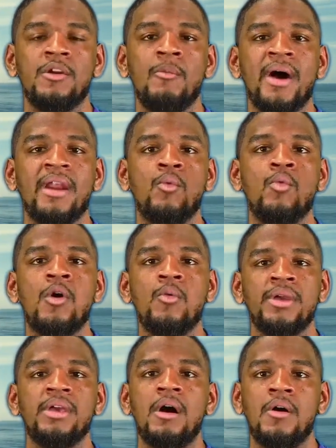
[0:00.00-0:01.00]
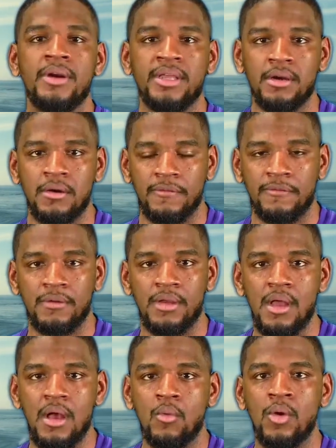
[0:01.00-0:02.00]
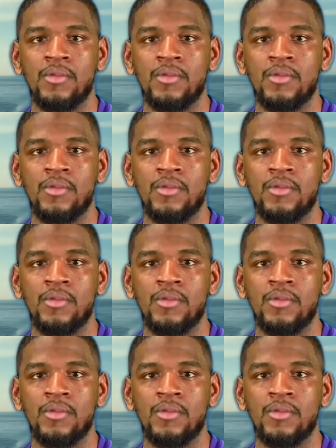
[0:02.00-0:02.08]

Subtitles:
that no matter where we are on the earth,